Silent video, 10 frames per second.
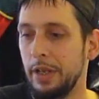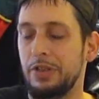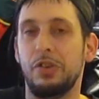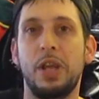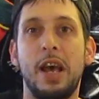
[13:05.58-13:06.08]

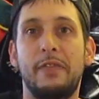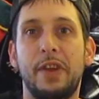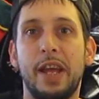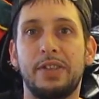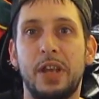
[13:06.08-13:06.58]
So yeah,
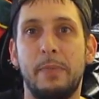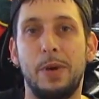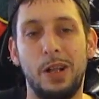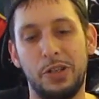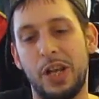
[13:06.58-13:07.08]
fans, I
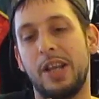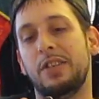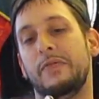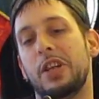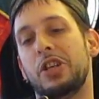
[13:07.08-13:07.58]

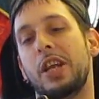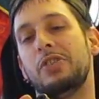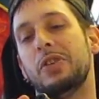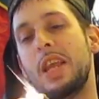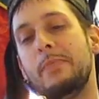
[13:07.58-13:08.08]
apologize if I
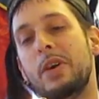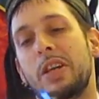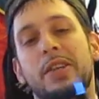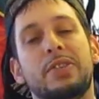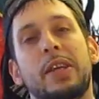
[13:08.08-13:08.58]
change the name
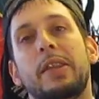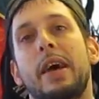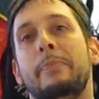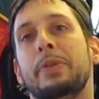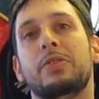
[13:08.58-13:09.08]
on you like
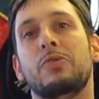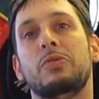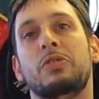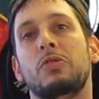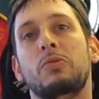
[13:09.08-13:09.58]
that, but don't
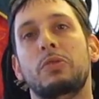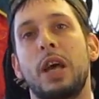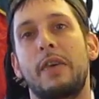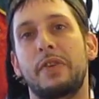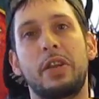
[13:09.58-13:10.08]
don't
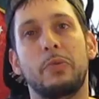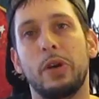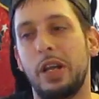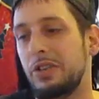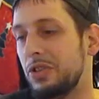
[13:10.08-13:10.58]
have any
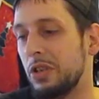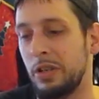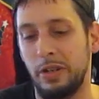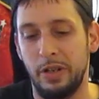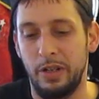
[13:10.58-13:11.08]
worries or